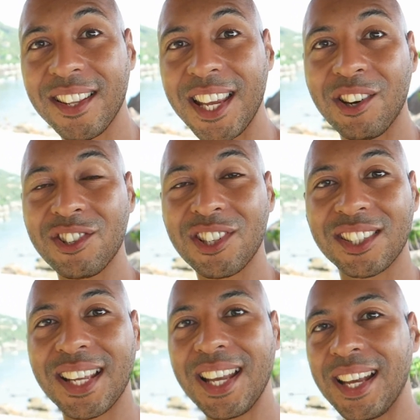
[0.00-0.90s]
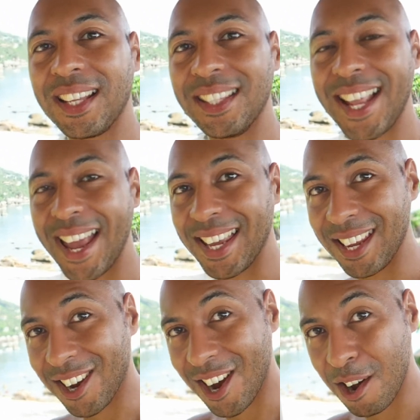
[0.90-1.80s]
that you're not just letting
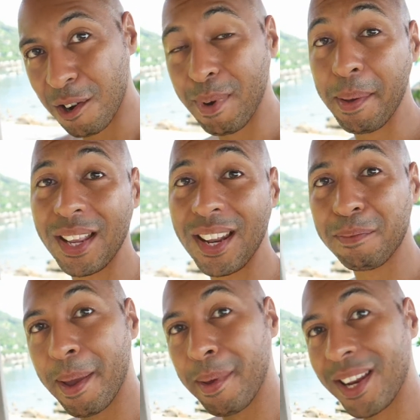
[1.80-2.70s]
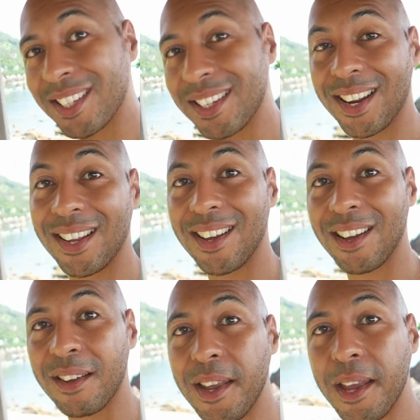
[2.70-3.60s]
it go? Maybe it is, maybe it isn't, I don't know.